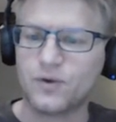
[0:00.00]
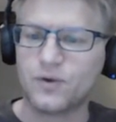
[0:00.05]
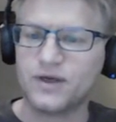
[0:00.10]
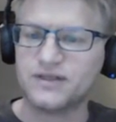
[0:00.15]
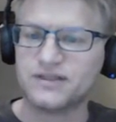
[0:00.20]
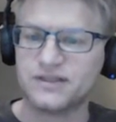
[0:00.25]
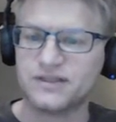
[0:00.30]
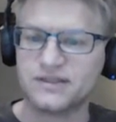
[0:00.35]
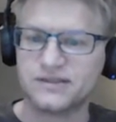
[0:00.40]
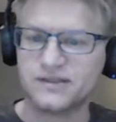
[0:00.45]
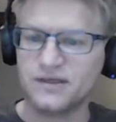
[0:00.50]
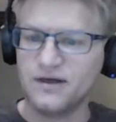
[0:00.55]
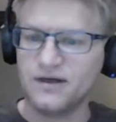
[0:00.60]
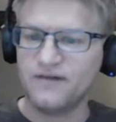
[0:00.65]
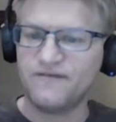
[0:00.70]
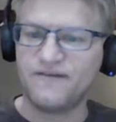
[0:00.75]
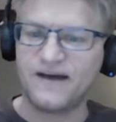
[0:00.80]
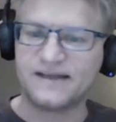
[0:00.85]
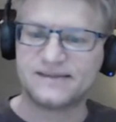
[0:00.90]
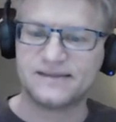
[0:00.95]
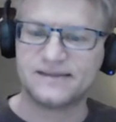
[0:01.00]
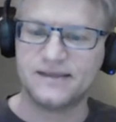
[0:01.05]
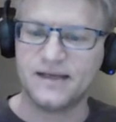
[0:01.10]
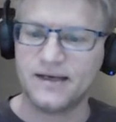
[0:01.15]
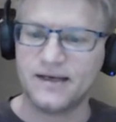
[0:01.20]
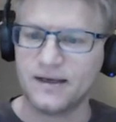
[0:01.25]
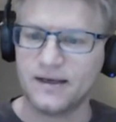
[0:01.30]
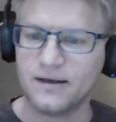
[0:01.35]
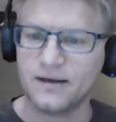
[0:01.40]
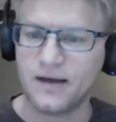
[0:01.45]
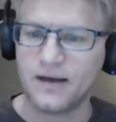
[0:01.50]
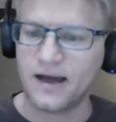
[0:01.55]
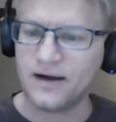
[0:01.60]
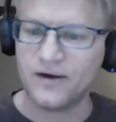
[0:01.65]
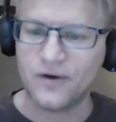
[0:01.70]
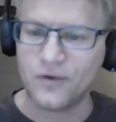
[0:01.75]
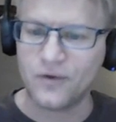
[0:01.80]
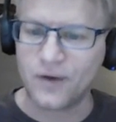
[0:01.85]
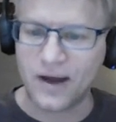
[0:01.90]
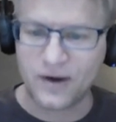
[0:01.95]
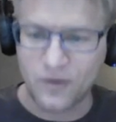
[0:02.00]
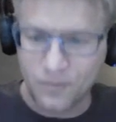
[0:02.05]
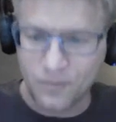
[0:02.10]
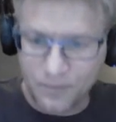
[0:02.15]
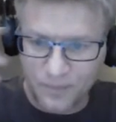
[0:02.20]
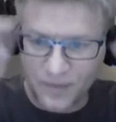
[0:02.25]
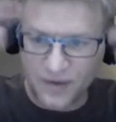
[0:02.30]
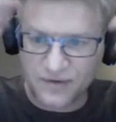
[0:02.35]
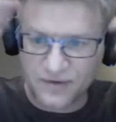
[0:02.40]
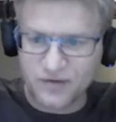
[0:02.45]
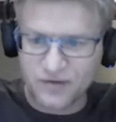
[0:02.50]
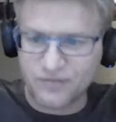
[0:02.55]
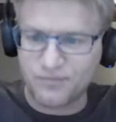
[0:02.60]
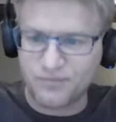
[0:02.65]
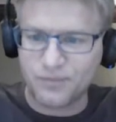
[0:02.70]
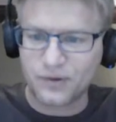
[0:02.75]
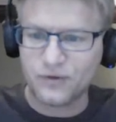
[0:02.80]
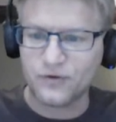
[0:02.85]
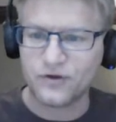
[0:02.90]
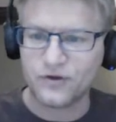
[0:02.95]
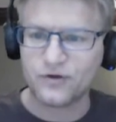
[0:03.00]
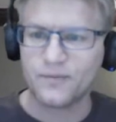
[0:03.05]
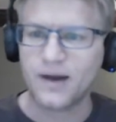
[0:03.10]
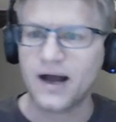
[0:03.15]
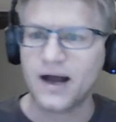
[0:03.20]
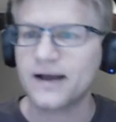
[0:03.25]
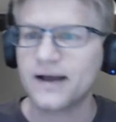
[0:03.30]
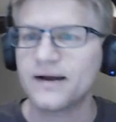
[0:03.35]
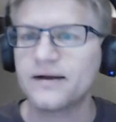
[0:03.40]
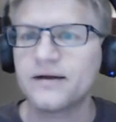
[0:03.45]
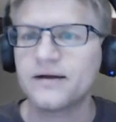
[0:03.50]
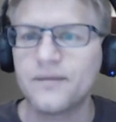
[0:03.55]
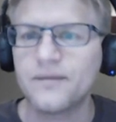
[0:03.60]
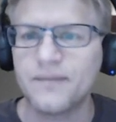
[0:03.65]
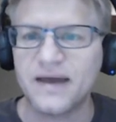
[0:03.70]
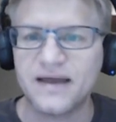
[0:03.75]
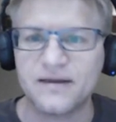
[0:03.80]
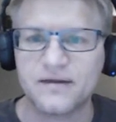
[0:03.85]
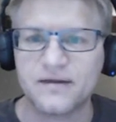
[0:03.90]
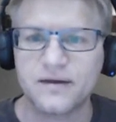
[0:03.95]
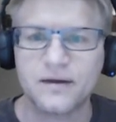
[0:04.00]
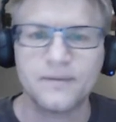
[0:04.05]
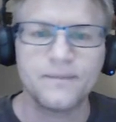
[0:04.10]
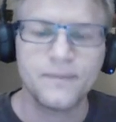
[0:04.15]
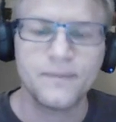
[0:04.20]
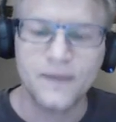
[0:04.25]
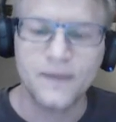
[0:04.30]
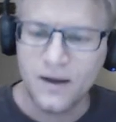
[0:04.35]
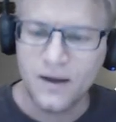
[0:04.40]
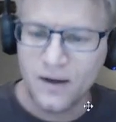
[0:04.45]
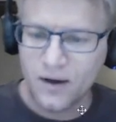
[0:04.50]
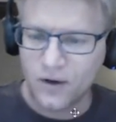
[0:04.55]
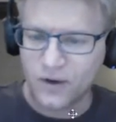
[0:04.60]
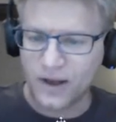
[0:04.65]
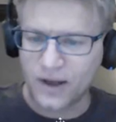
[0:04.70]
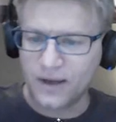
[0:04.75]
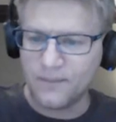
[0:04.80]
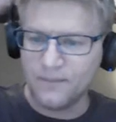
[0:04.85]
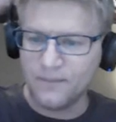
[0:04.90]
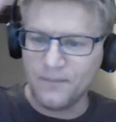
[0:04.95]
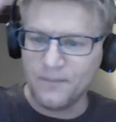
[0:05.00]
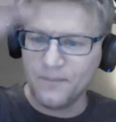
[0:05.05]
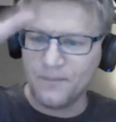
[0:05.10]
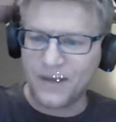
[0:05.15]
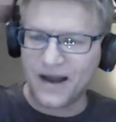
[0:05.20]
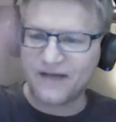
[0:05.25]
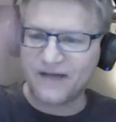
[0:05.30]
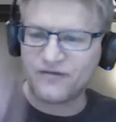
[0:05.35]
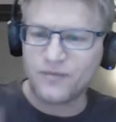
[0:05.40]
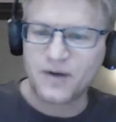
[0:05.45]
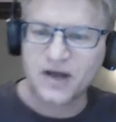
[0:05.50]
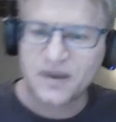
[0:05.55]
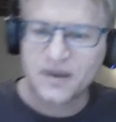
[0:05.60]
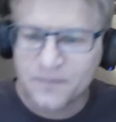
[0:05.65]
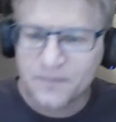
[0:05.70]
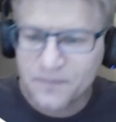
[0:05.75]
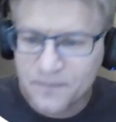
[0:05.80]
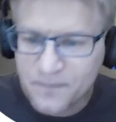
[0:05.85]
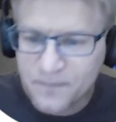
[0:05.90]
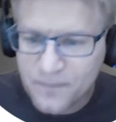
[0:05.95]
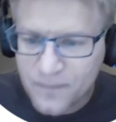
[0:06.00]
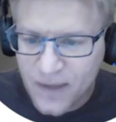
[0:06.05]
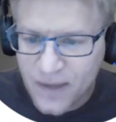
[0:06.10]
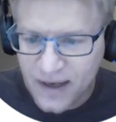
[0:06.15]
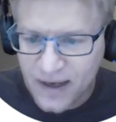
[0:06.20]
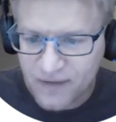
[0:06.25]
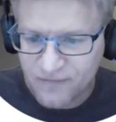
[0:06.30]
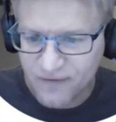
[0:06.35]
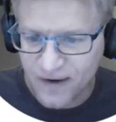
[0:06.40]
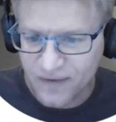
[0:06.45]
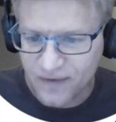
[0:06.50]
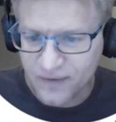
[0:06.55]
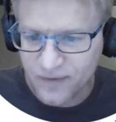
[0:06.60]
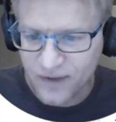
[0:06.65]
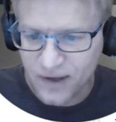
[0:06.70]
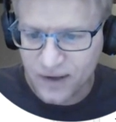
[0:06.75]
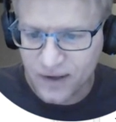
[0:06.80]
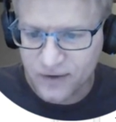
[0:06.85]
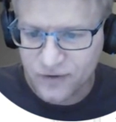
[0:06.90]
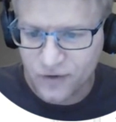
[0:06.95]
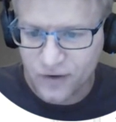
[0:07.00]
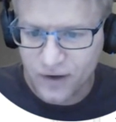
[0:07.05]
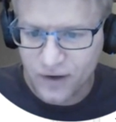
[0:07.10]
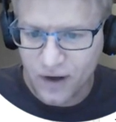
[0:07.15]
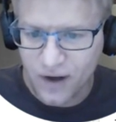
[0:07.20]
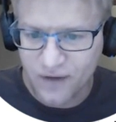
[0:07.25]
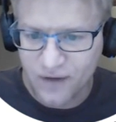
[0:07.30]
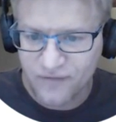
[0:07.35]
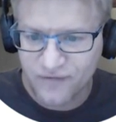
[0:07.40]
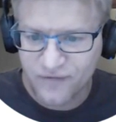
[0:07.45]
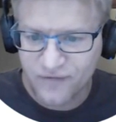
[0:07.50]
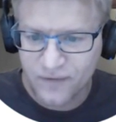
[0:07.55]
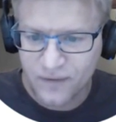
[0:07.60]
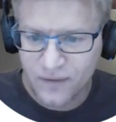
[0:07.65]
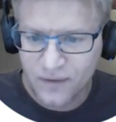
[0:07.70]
equations. Fascinating. I know. It just blew your mind. Amazing. Okay. Bye, everybody. I got to find the thing to turn it off.